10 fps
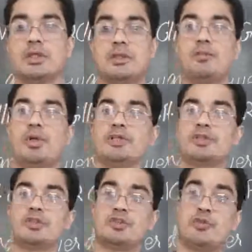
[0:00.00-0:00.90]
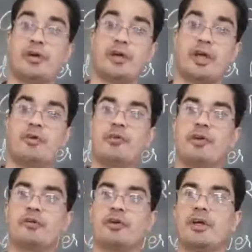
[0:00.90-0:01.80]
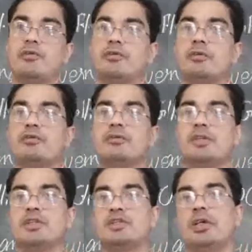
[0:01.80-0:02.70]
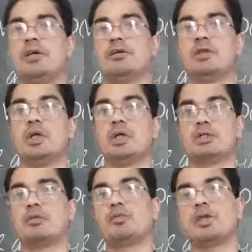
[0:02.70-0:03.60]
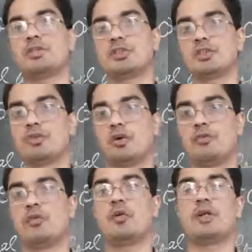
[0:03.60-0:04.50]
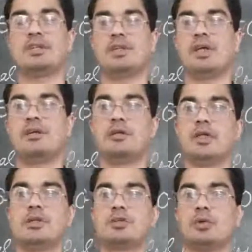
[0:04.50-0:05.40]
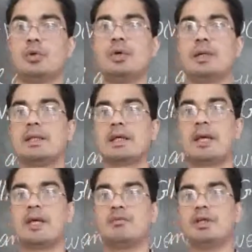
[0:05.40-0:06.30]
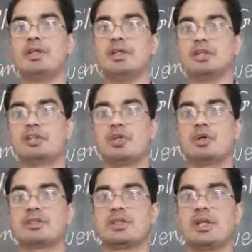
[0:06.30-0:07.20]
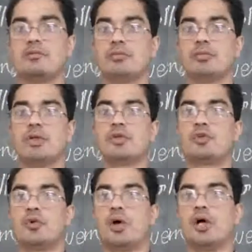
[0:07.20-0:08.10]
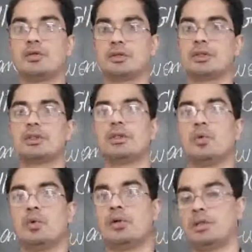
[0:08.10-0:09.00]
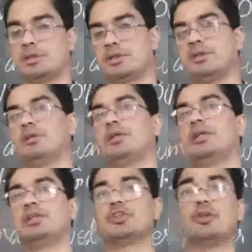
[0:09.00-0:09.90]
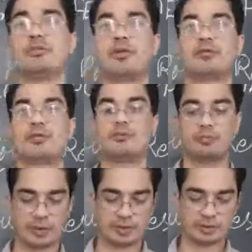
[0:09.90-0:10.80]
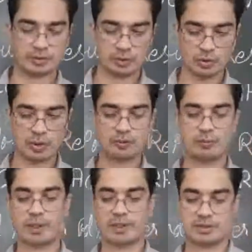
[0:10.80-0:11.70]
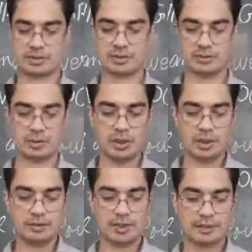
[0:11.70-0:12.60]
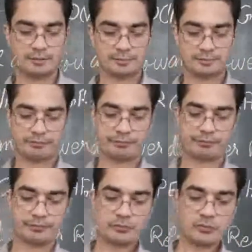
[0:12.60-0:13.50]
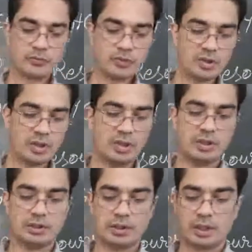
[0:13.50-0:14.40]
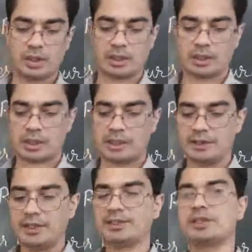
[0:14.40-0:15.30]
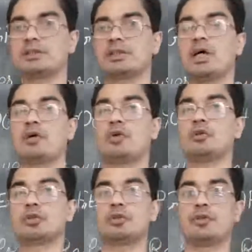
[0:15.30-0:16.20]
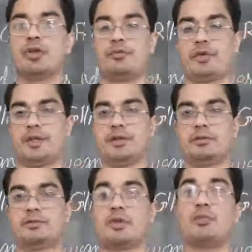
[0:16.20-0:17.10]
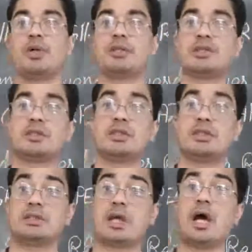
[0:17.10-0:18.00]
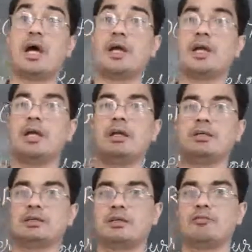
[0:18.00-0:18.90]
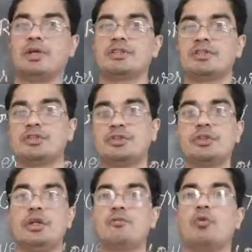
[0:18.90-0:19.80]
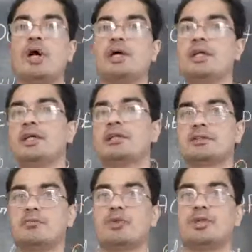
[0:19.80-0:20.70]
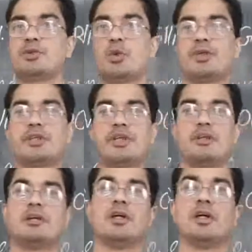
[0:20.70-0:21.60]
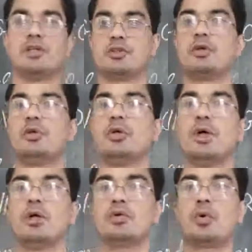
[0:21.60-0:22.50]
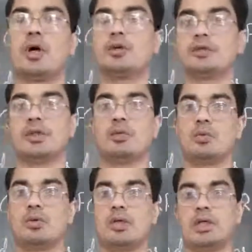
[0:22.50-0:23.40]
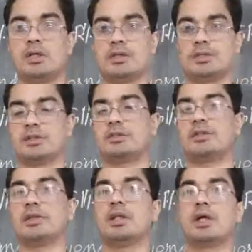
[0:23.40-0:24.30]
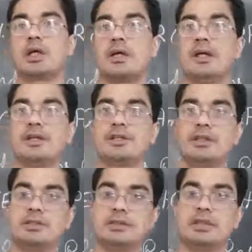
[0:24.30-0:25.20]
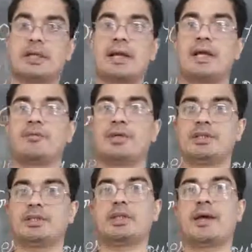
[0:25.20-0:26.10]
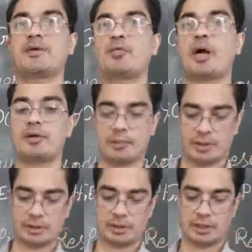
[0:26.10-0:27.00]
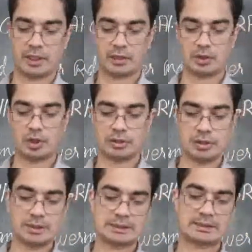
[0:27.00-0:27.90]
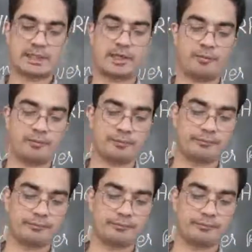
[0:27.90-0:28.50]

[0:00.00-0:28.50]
Some places very heavy rain is there, some places snowfall is there. So the climate is not same throughout the world. It is different from place to place. Then the conditions are also different. Some places it is high hill, some places a deep valley, some places ocean. So throughout the earth, the conditions, the climate, the environment, they are not same.